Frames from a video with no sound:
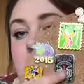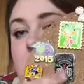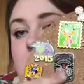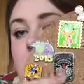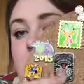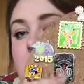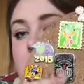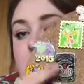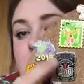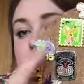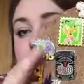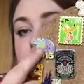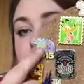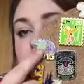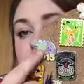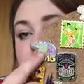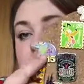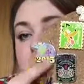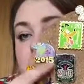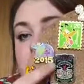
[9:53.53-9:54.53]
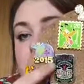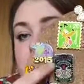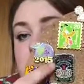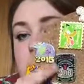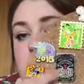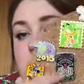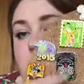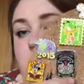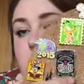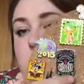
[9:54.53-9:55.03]
uh, for our
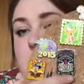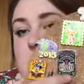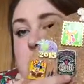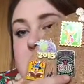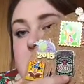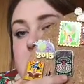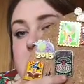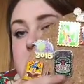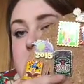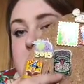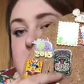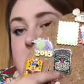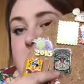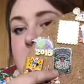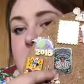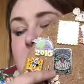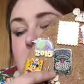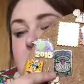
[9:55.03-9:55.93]
anniversary. We went to Disney.